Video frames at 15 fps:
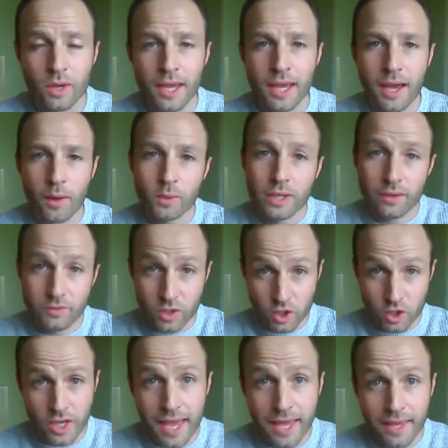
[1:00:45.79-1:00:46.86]
and we'd love to
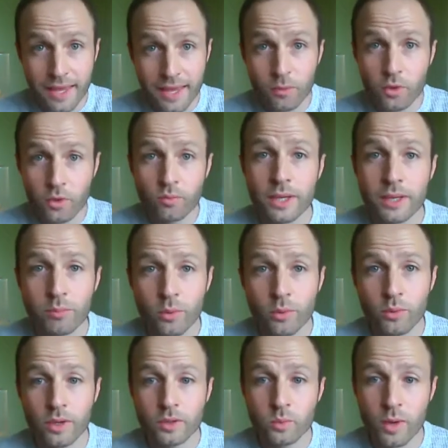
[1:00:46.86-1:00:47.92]
share that with people
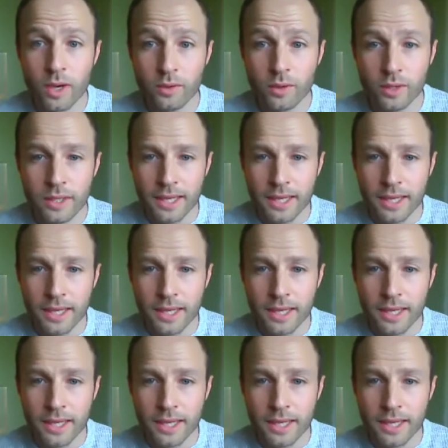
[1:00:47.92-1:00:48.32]
as well.